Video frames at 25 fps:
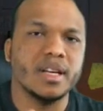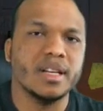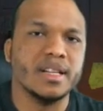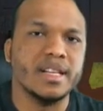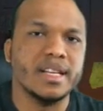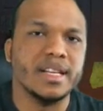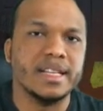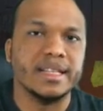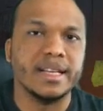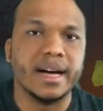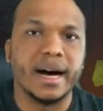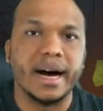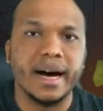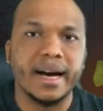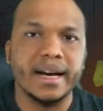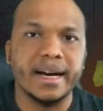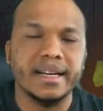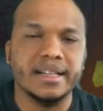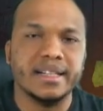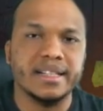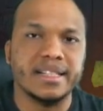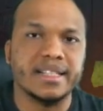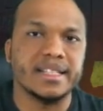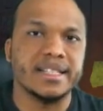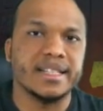the
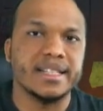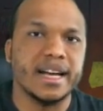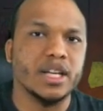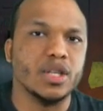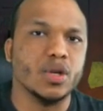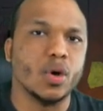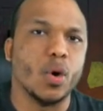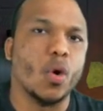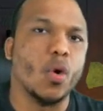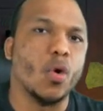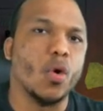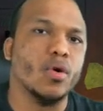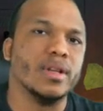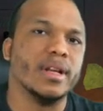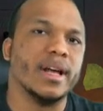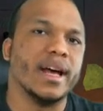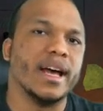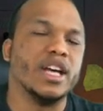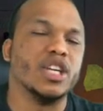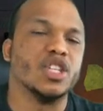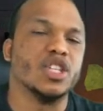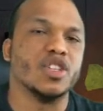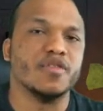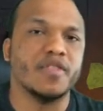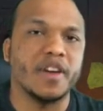dying state on
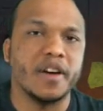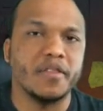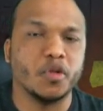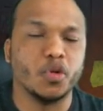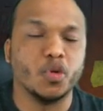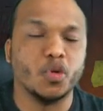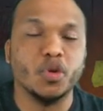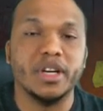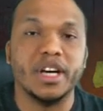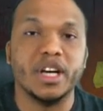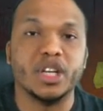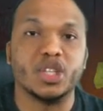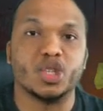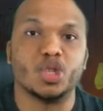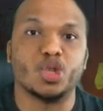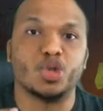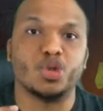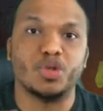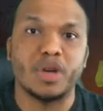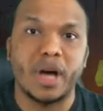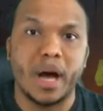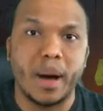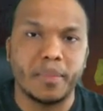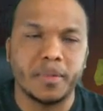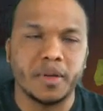a survivor who gets
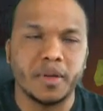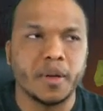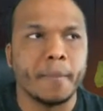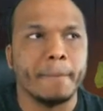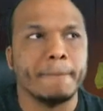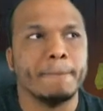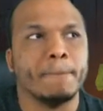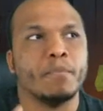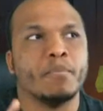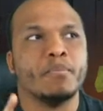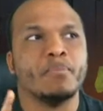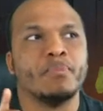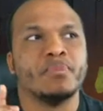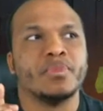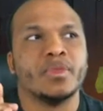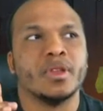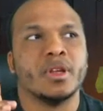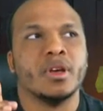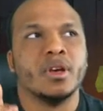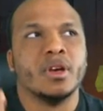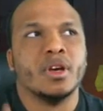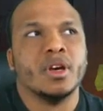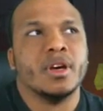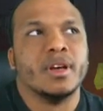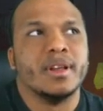trapped.
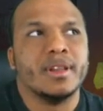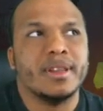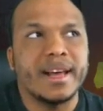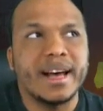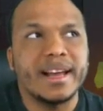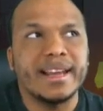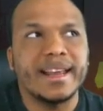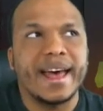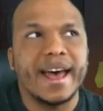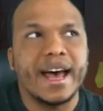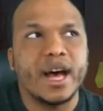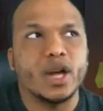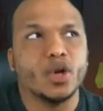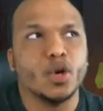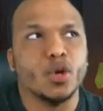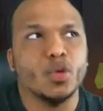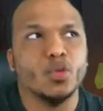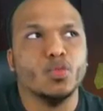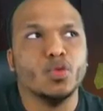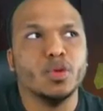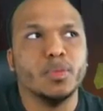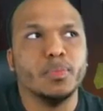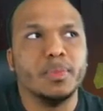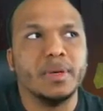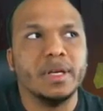That
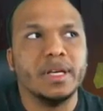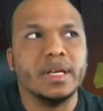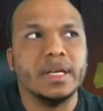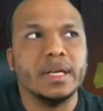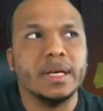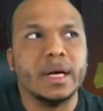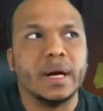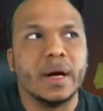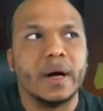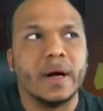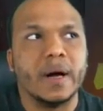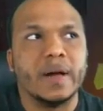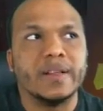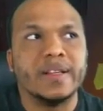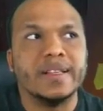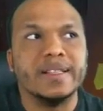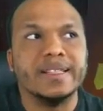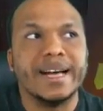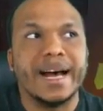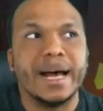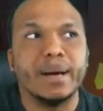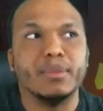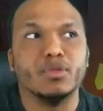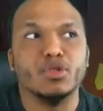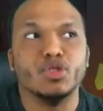add-on would be the
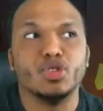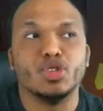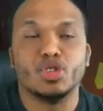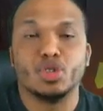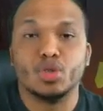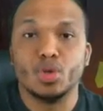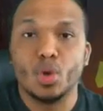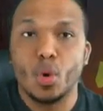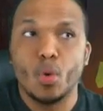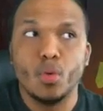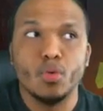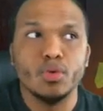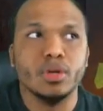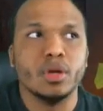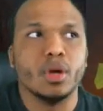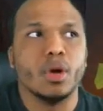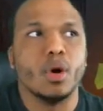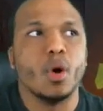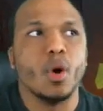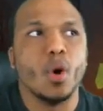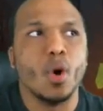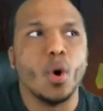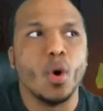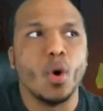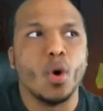Diamond Stone
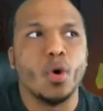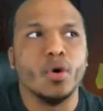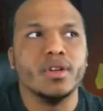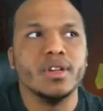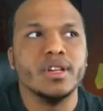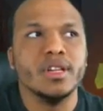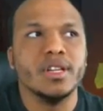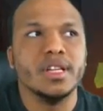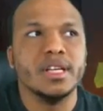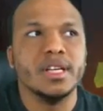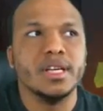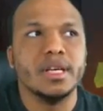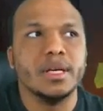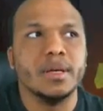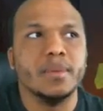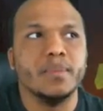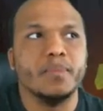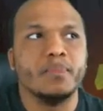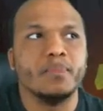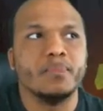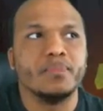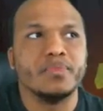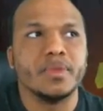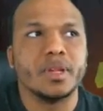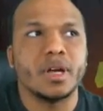or the
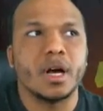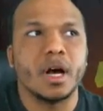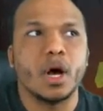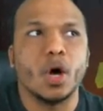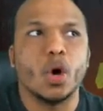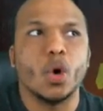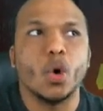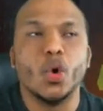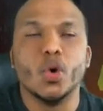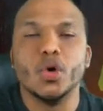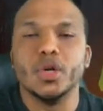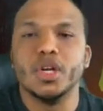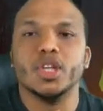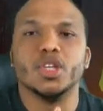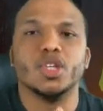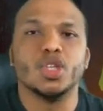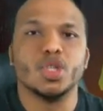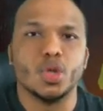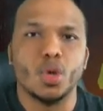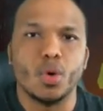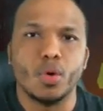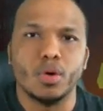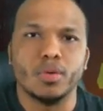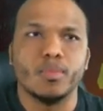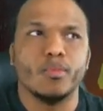Honing
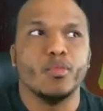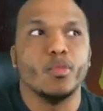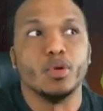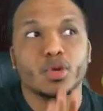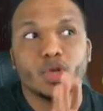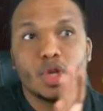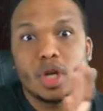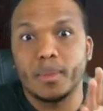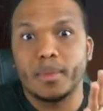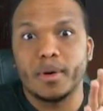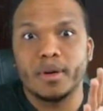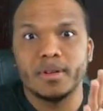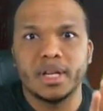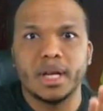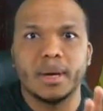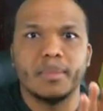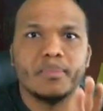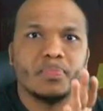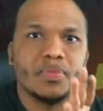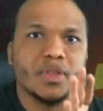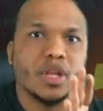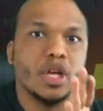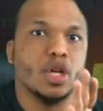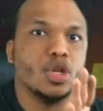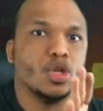Stone. We'll talk about
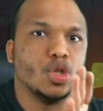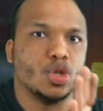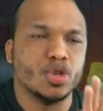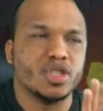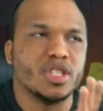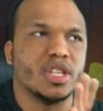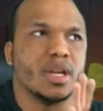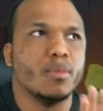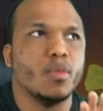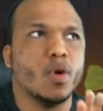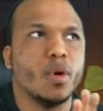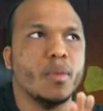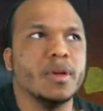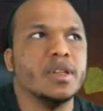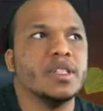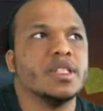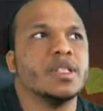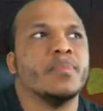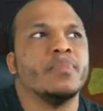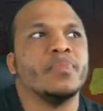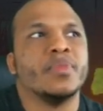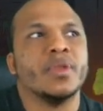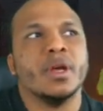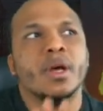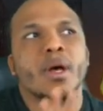them in just a
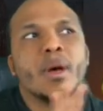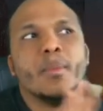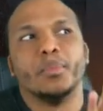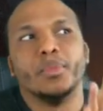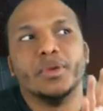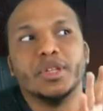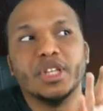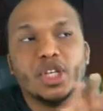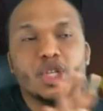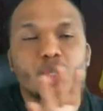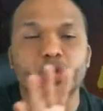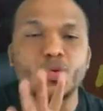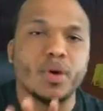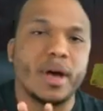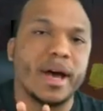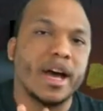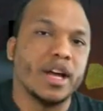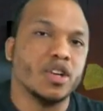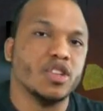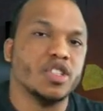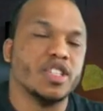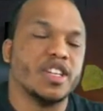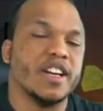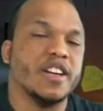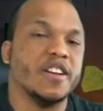moment, but these two
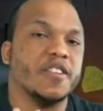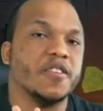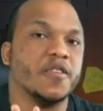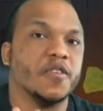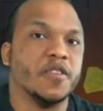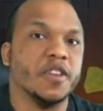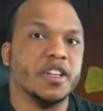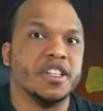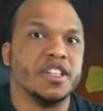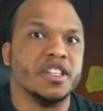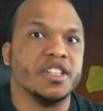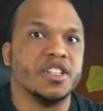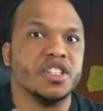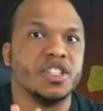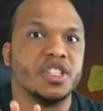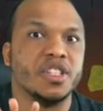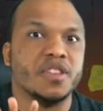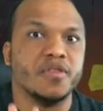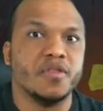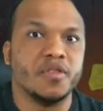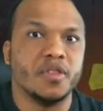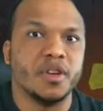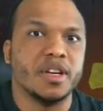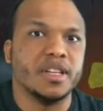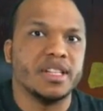add-ons can inflict
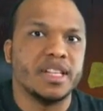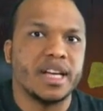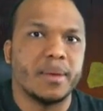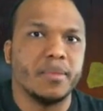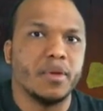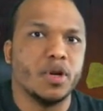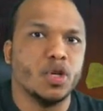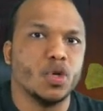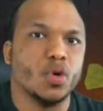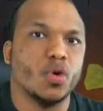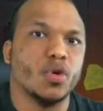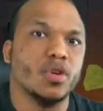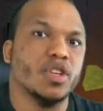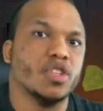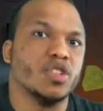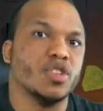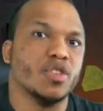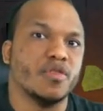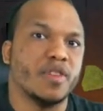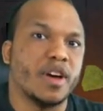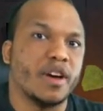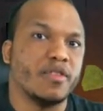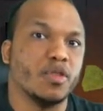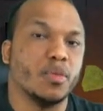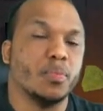severe damage on a
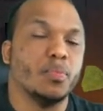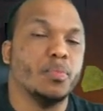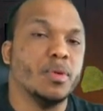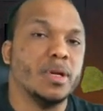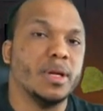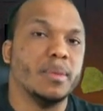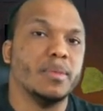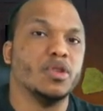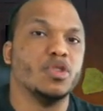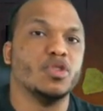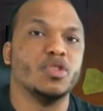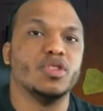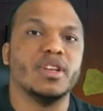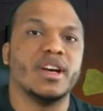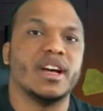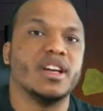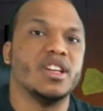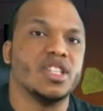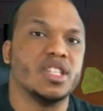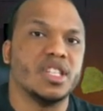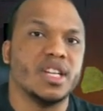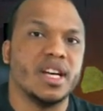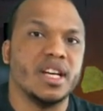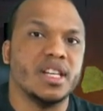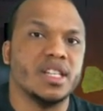survivor, put them into dying
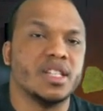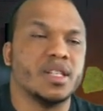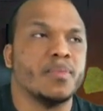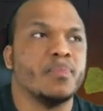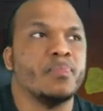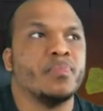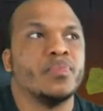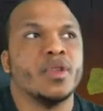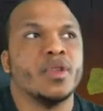states